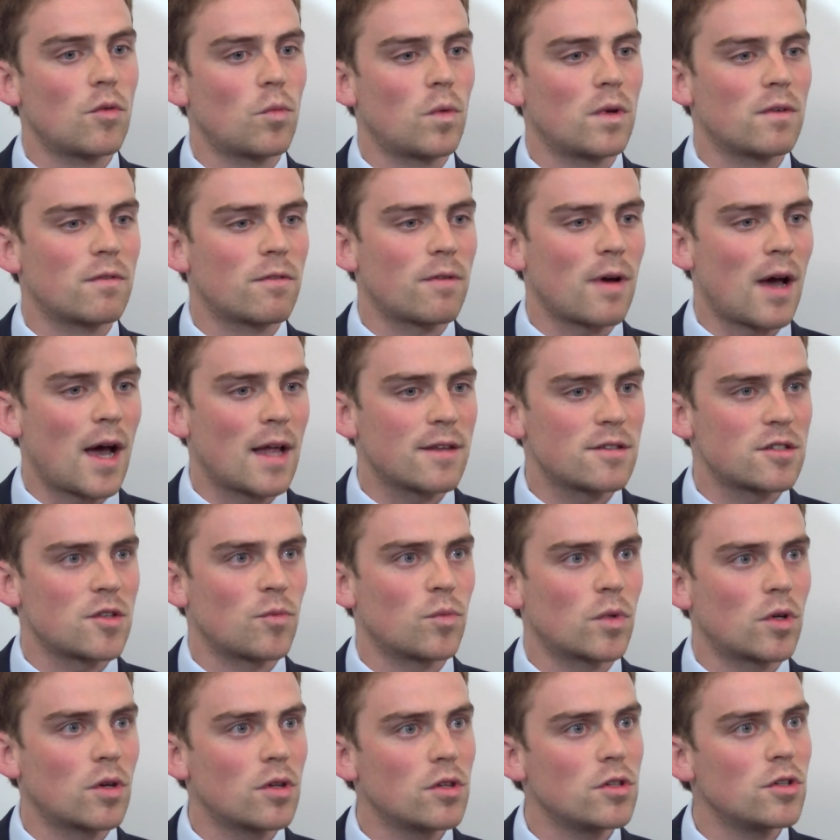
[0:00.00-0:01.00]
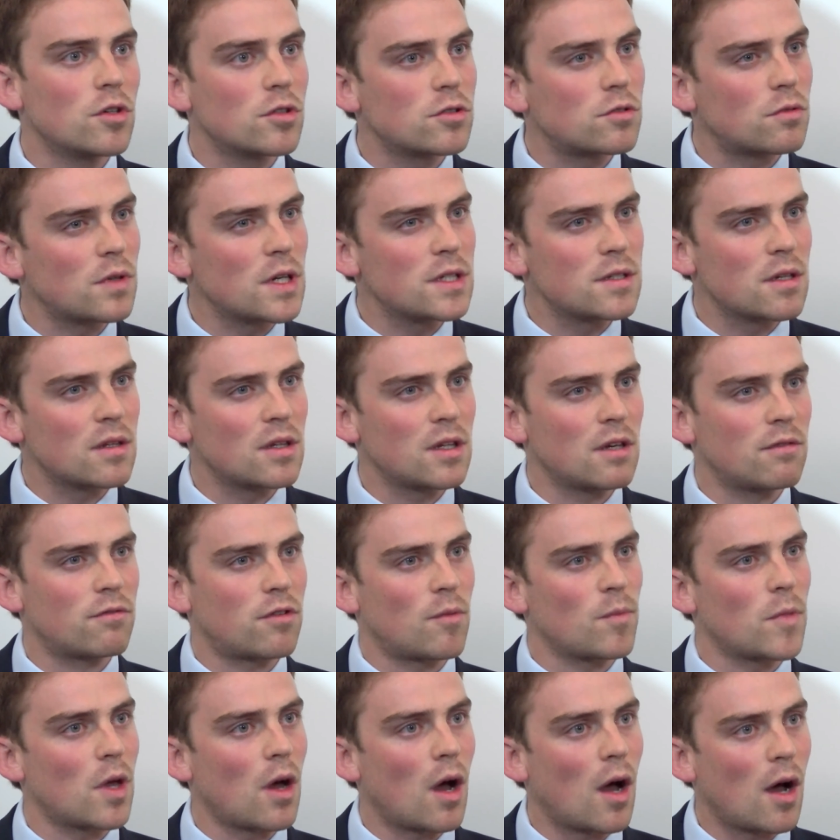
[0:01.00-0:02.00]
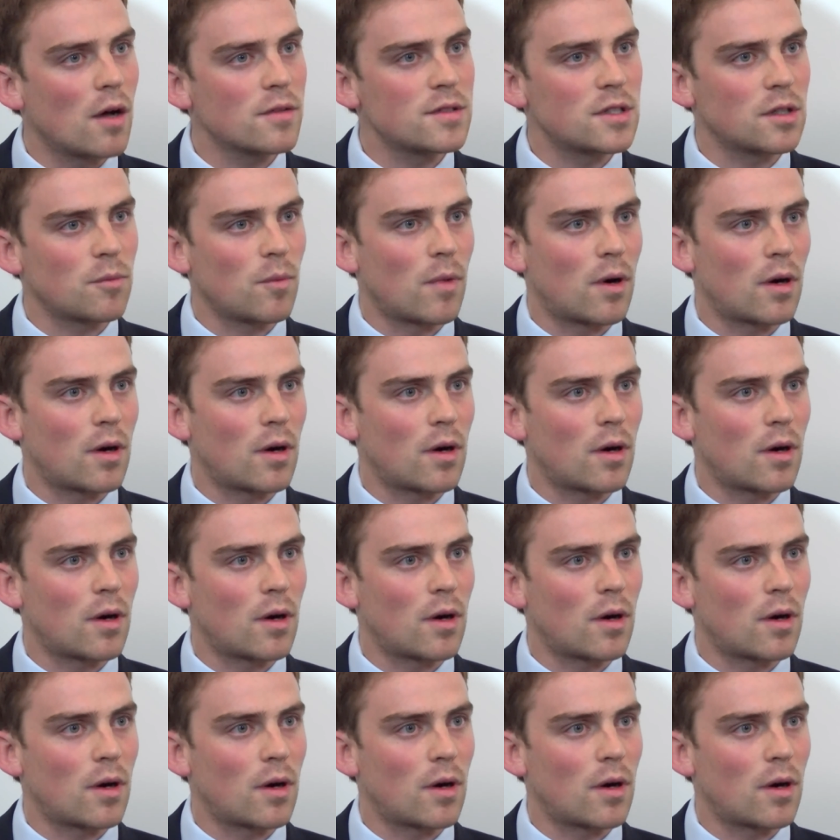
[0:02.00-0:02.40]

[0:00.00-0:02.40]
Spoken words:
we've had some good news recently from the housing